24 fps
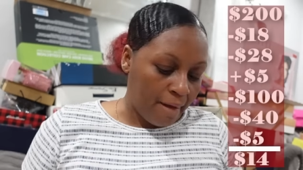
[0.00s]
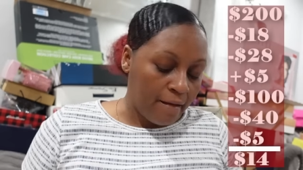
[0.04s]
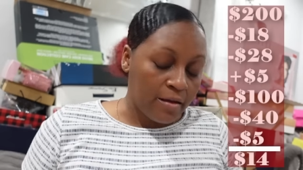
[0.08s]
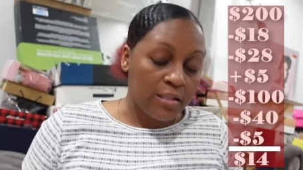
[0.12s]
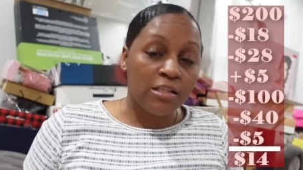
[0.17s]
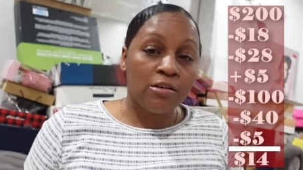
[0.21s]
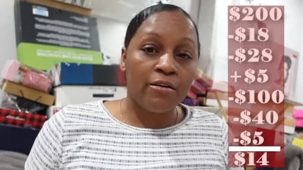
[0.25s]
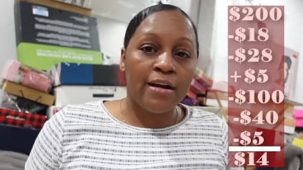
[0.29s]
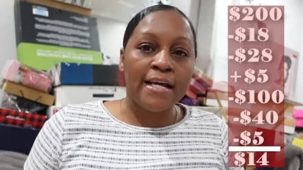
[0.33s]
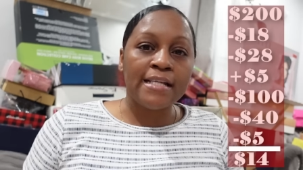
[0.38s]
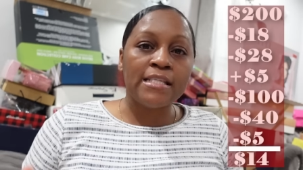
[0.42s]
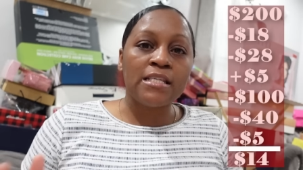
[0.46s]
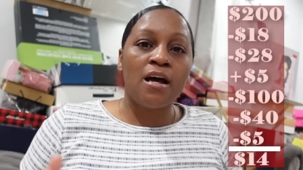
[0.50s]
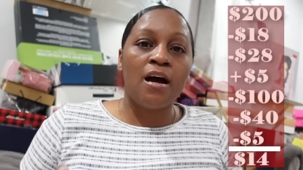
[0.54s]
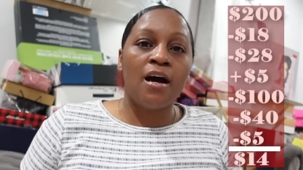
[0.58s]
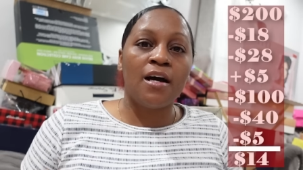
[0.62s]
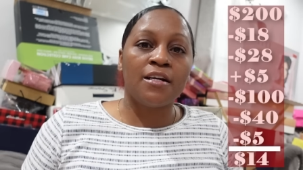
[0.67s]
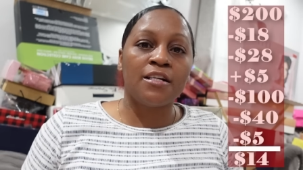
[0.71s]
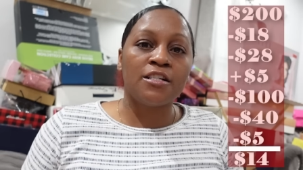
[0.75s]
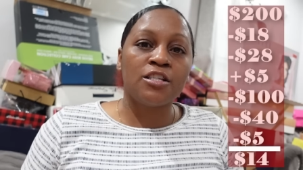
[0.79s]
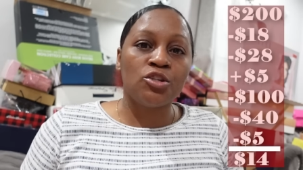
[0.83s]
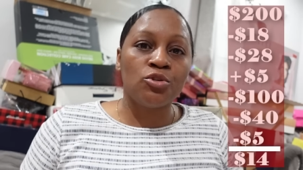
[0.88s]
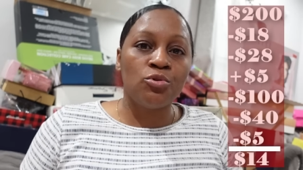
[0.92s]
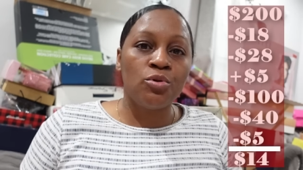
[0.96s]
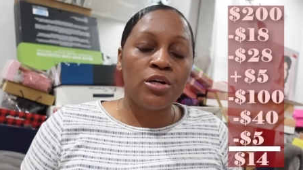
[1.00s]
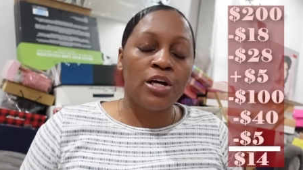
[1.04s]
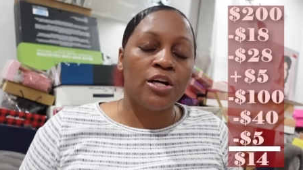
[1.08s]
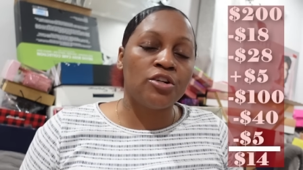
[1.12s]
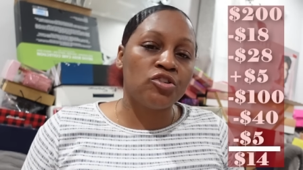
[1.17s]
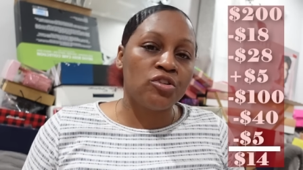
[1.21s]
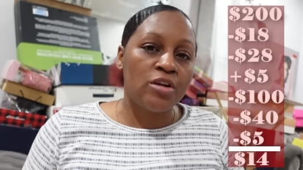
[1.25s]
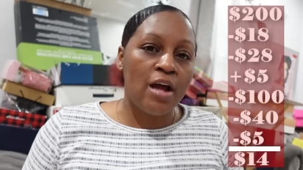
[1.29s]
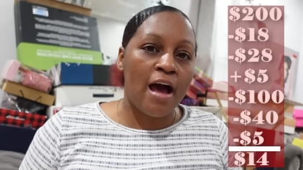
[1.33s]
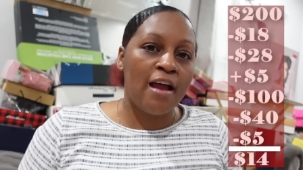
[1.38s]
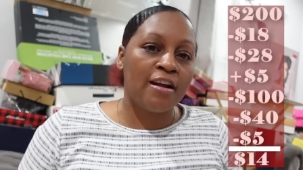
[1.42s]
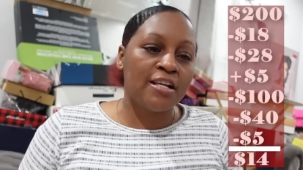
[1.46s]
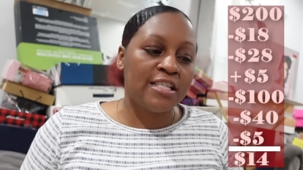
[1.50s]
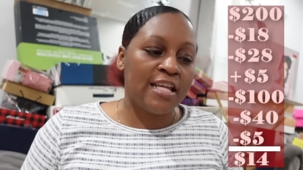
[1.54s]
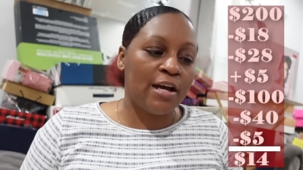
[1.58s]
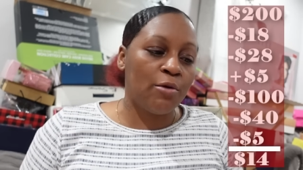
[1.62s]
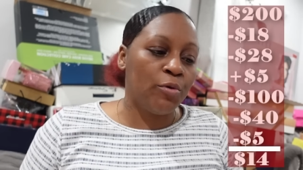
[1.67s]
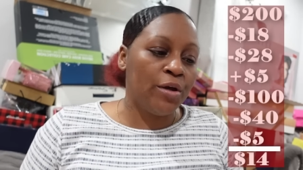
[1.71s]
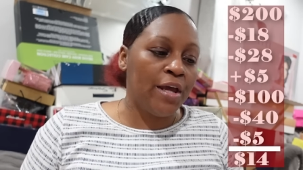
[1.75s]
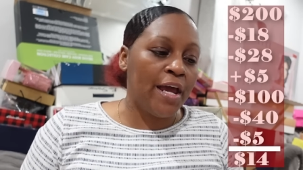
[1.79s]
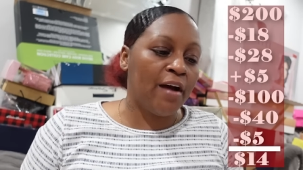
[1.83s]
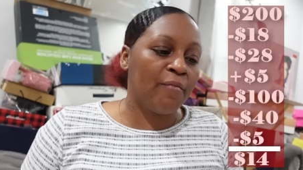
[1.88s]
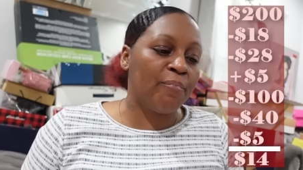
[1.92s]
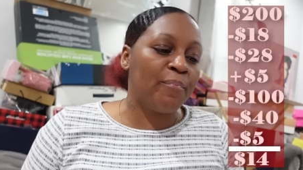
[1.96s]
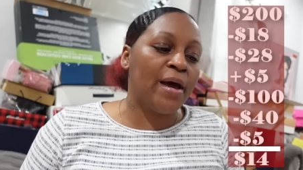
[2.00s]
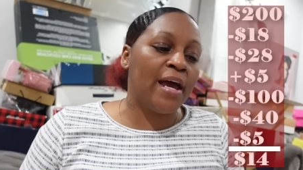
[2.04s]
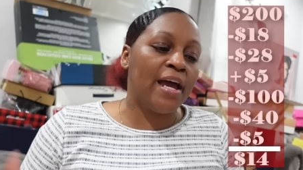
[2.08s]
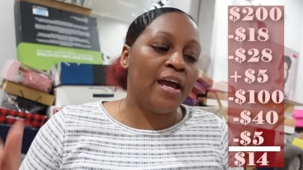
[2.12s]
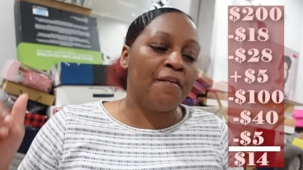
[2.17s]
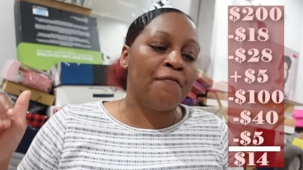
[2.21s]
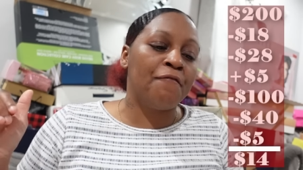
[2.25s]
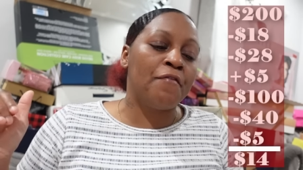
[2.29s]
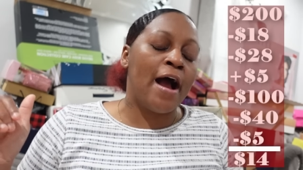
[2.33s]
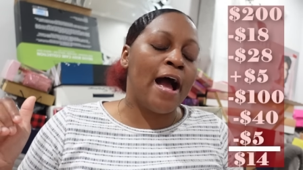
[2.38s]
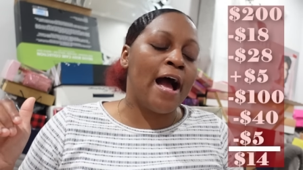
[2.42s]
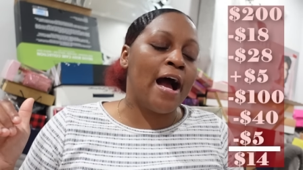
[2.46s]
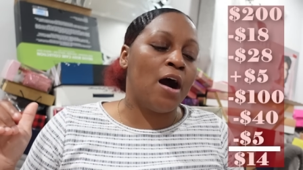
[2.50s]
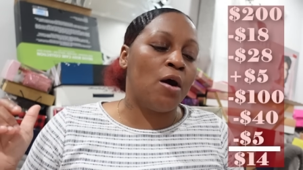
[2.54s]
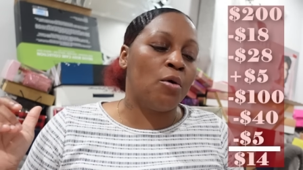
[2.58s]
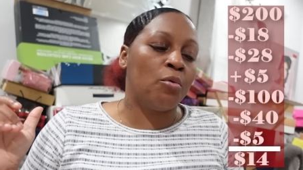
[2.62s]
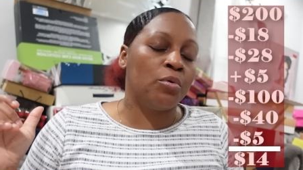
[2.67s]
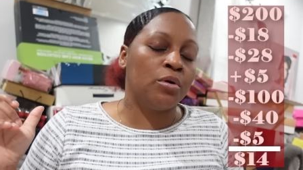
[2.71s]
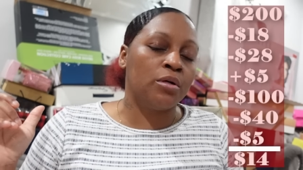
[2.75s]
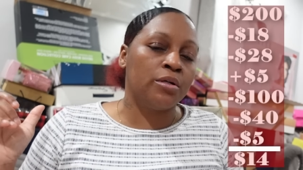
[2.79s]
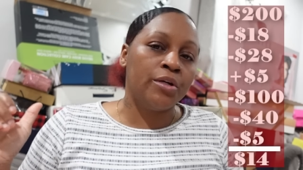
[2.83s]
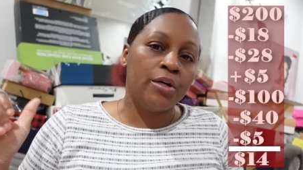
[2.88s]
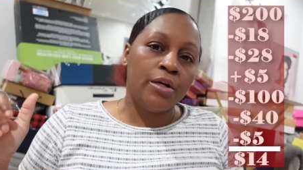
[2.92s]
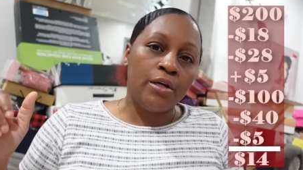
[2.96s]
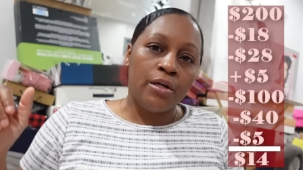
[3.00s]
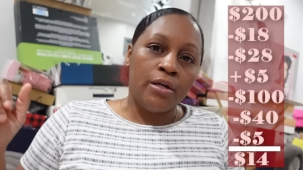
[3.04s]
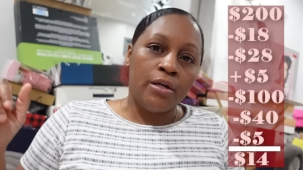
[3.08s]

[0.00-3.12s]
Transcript: So that's under two hundred dollars that we have paid for our